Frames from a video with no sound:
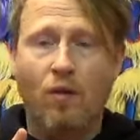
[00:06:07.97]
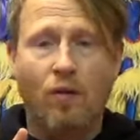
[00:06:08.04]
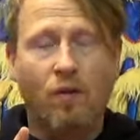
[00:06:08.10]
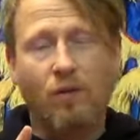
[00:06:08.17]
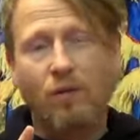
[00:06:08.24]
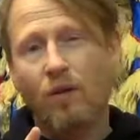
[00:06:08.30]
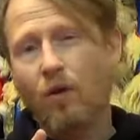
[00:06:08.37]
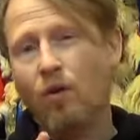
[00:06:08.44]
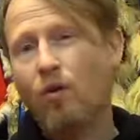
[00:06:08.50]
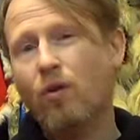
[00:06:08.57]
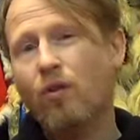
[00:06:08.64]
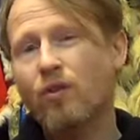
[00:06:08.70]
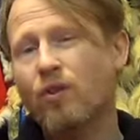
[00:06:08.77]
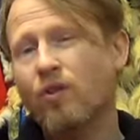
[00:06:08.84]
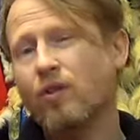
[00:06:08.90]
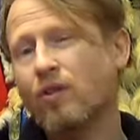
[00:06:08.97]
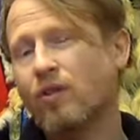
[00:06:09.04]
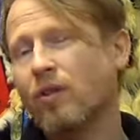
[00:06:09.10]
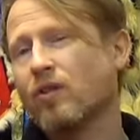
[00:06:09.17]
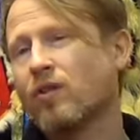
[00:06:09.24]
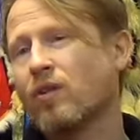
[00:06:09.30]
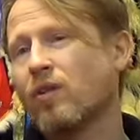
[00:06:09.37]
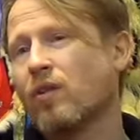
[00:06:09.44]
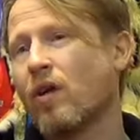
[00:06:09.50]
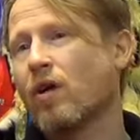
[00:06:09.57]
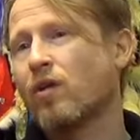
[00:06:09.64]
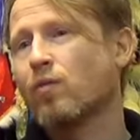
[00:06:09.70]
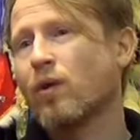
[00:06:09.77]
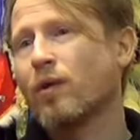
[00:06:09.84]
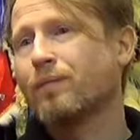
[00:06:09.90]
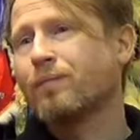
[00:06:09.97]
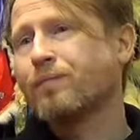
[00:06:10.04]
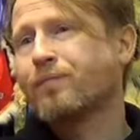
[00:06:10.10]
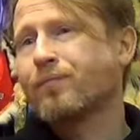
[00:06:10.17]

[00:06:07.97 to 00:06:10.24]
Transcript: The horse is an odd one.